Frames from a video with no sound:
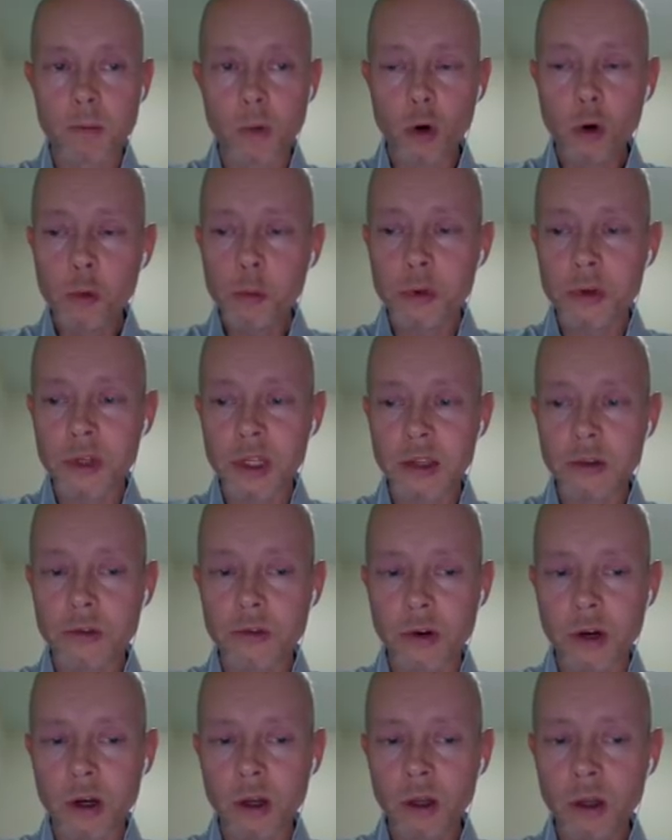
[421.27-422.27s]
open
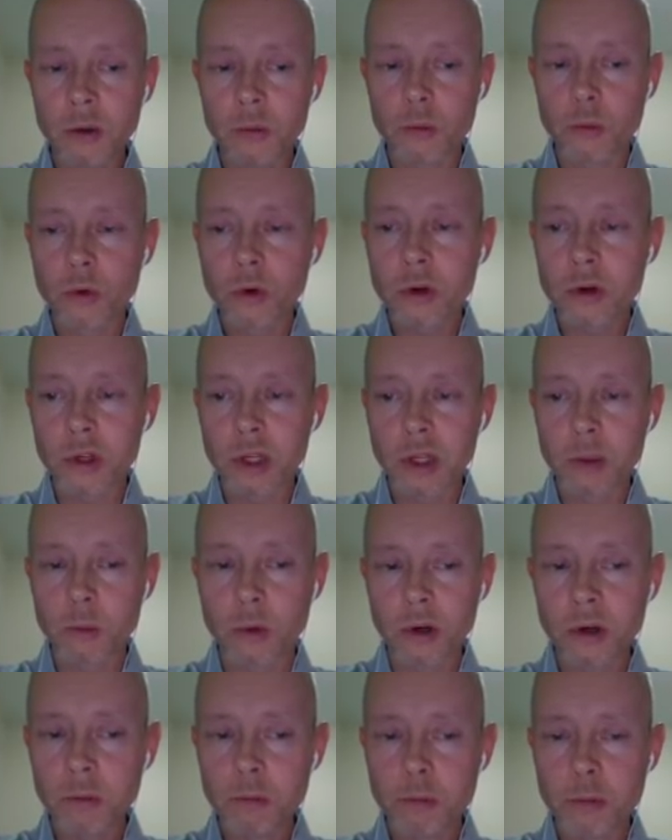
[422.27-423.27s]
e-file, rook on
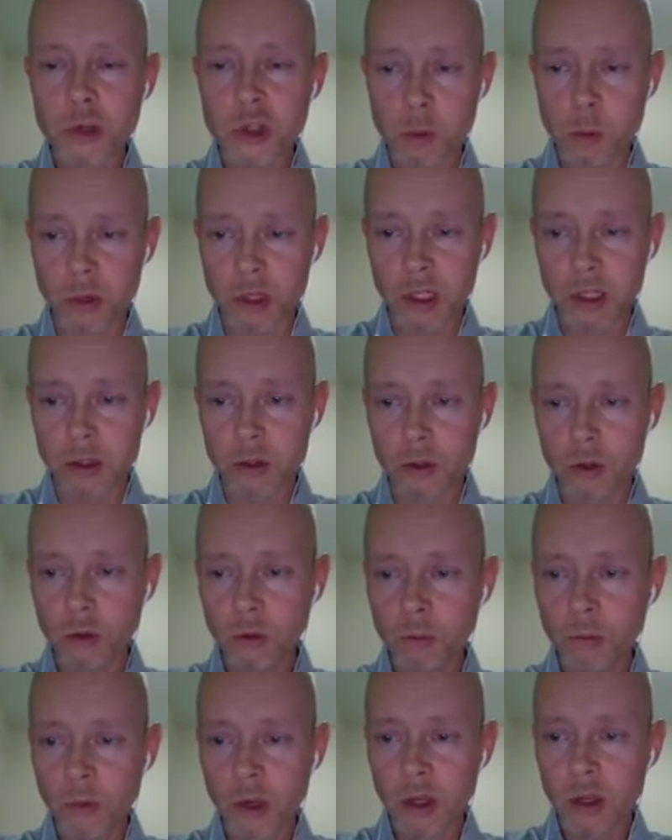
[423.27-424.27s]
e1, bishop on
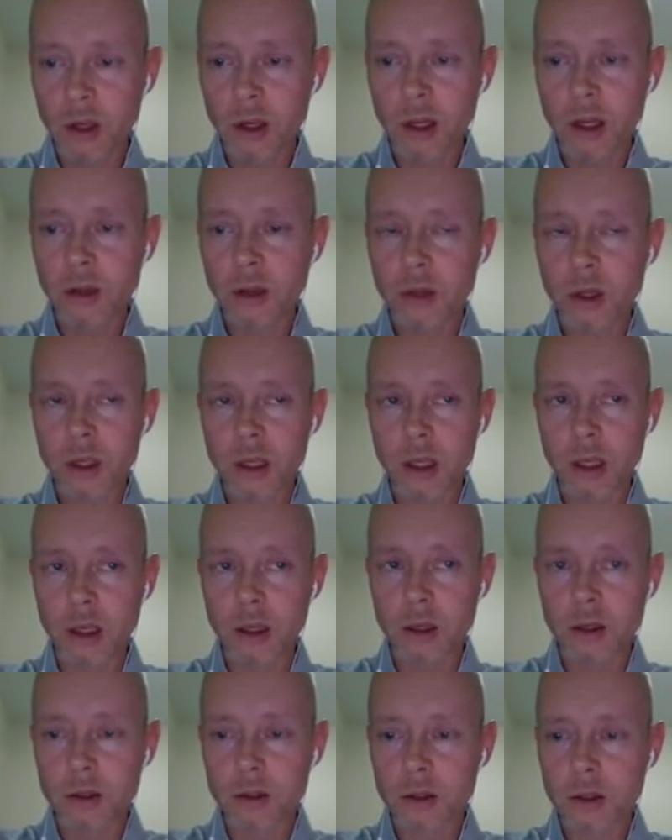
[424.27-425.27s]
e2, and the
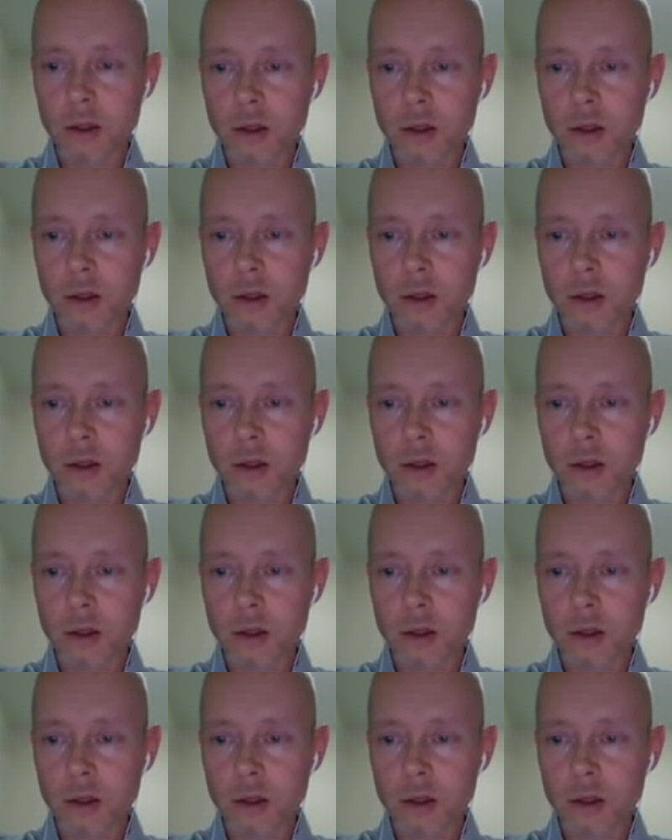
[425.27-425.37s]
king,